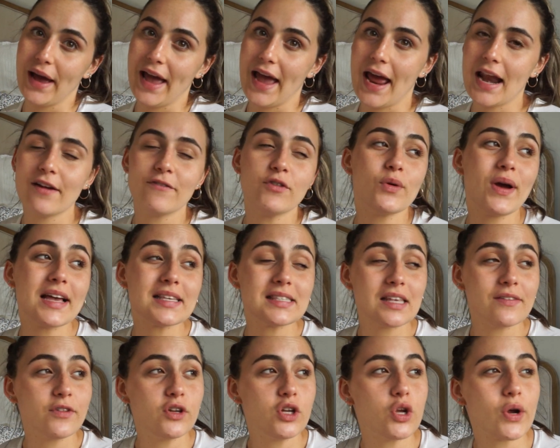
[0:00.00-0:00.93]
And if you guys
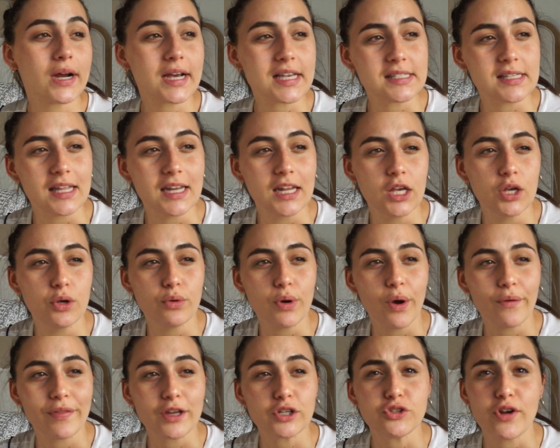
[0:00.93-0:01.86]
live in New York City, you
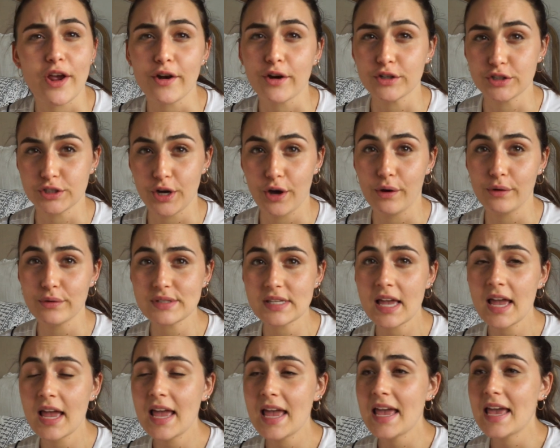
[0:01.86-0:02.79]
know that Trader
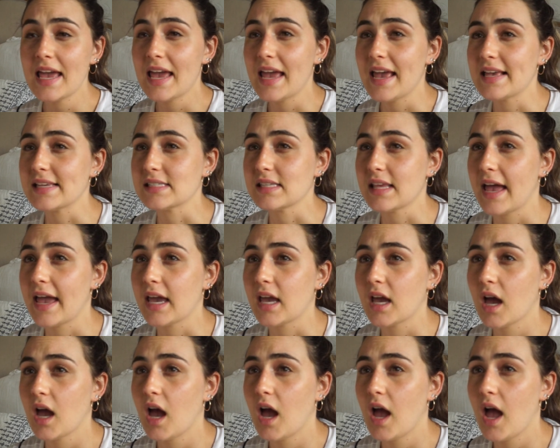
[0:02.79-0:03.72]
Joe's is
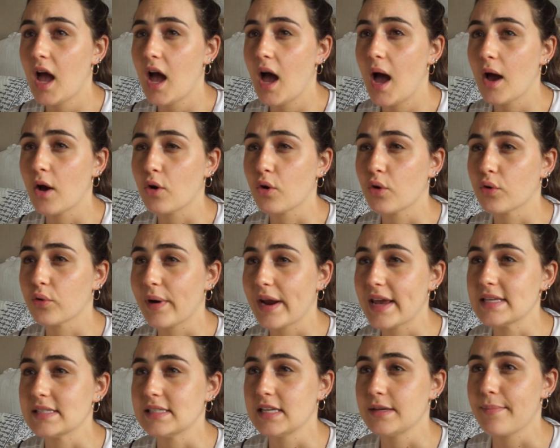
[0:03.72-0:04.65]
like a
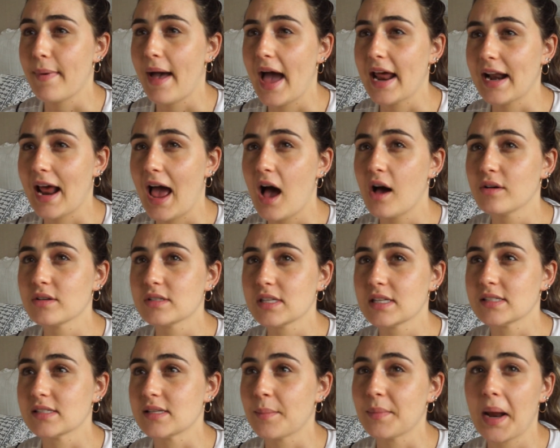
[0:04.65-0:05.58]
crazy madhouse,
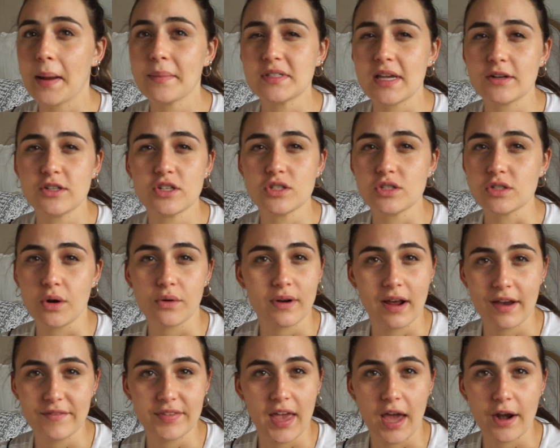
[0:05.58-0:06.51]
and sometimes I just don't
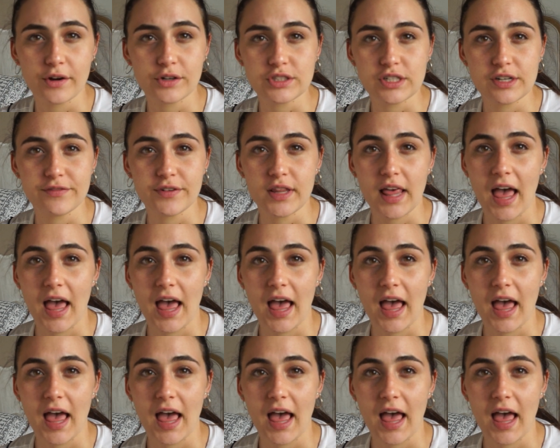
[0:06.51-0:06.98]
have the energy for